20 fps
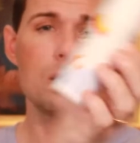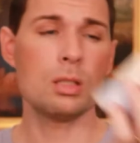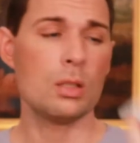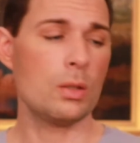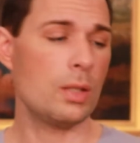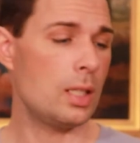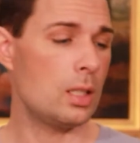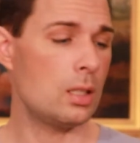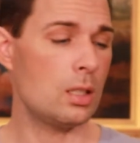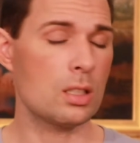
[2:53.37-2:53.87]
so
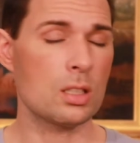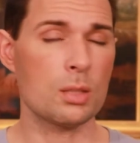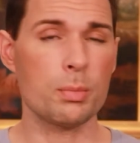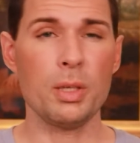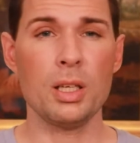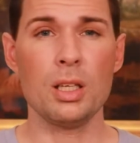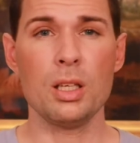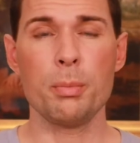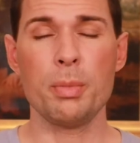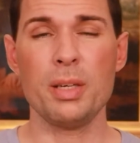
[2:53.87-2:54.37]
they just
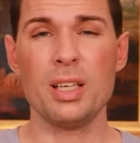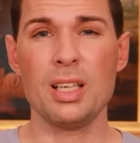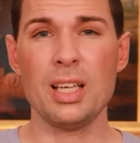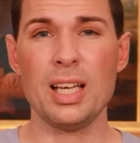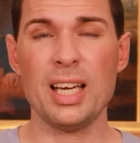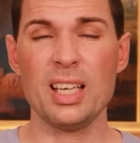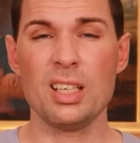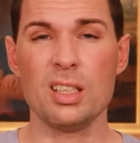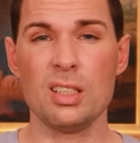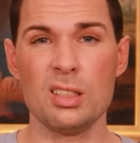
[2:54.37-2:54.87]
smell a bit
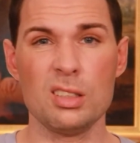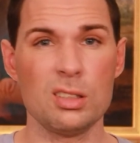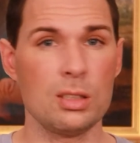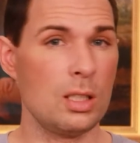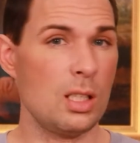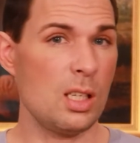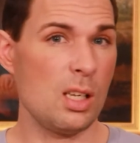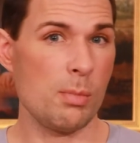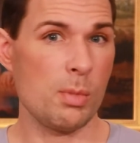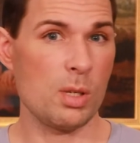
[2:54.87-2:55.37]
like
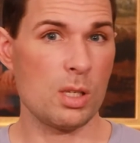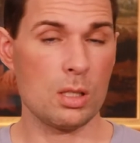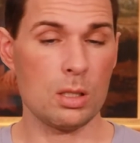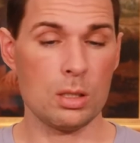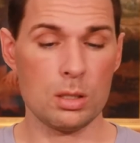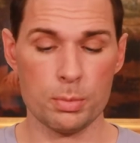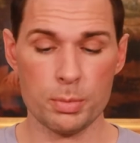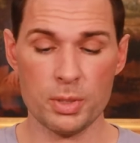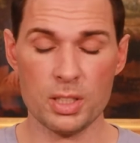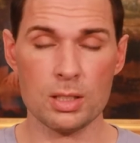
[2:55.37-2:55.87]

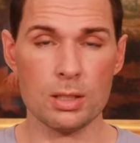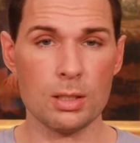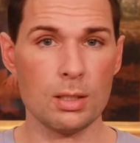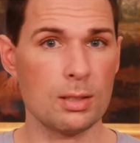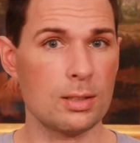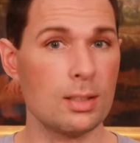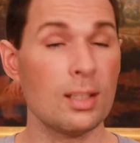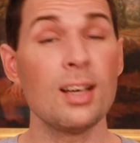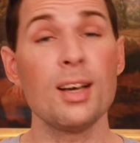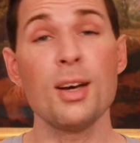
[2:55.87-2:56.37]
chemicals, but it's
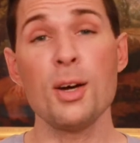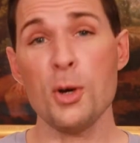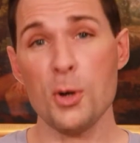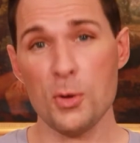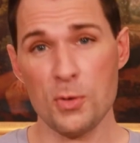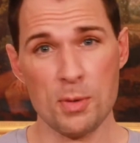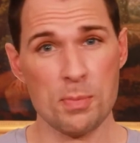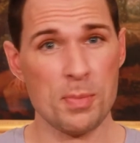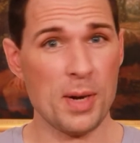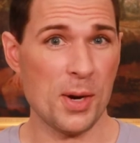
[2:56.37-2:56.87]
not
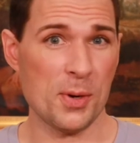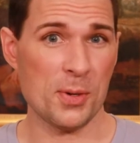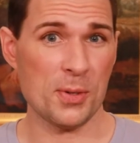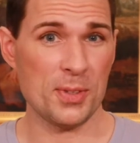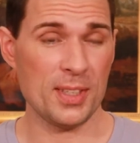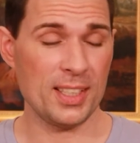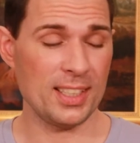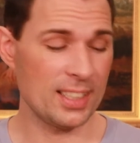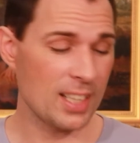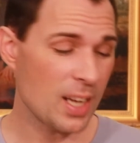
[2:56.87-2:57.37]

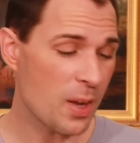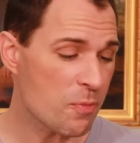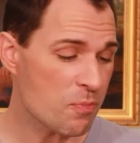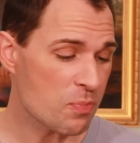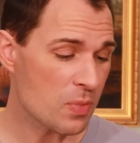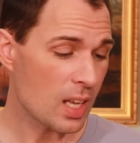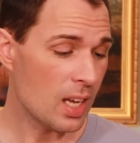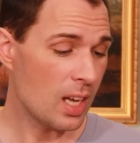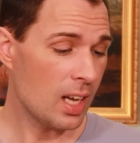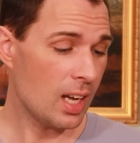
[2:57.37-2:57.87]
overpowering.
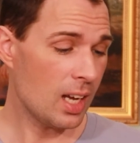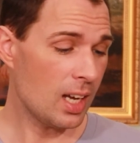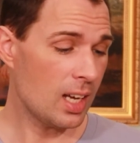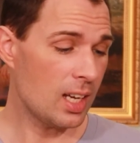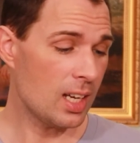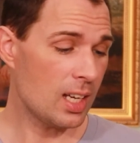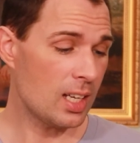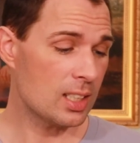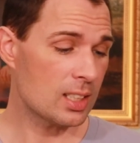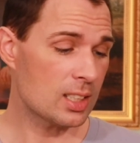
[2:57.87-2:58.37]

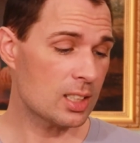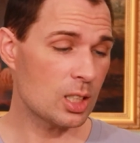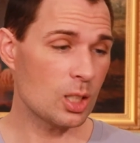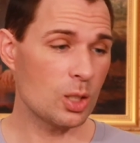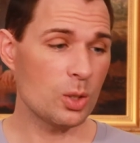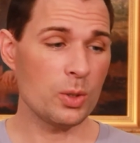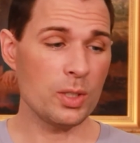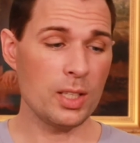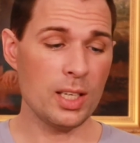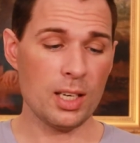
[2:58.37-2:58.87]

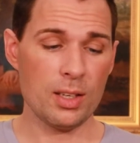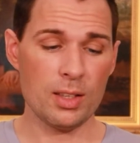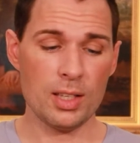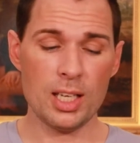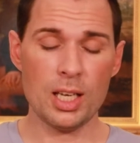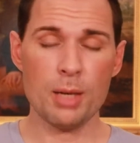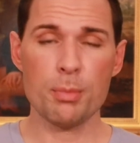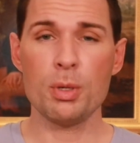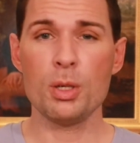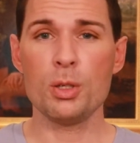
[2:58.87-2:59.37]
So yeah,
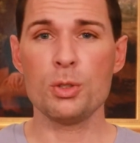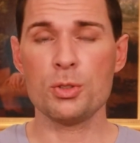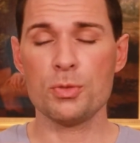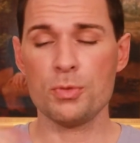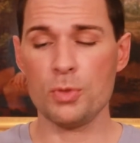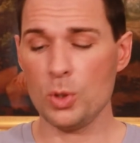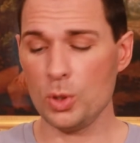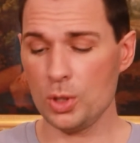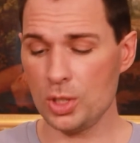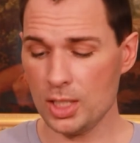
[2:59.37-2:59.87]
they are both
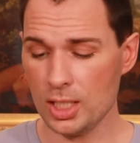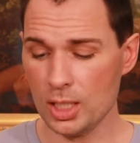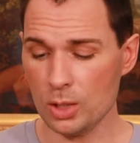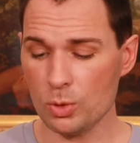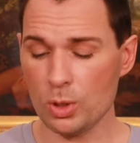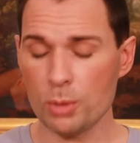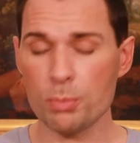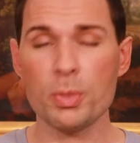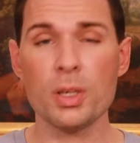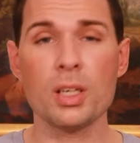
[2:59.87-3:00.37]
for
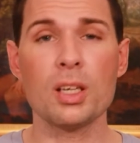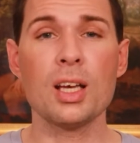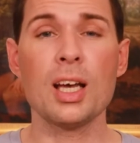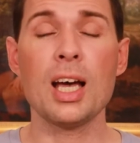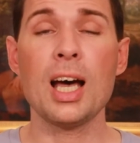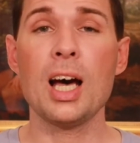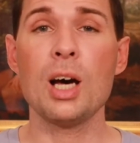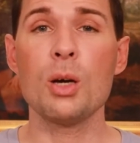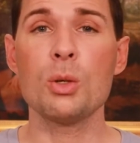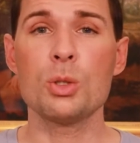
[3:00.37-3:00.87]
children, but
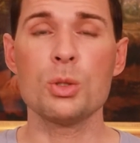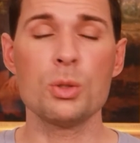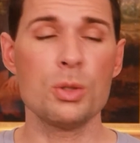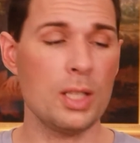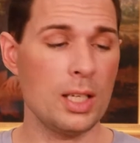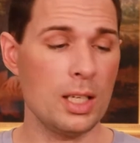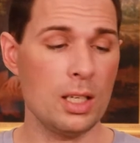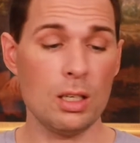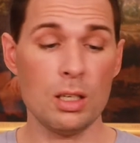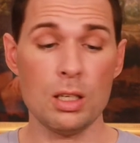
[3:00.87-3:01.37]
how do
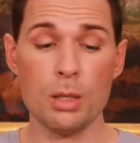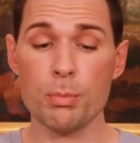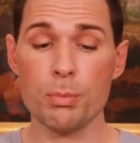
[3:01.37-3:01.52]
they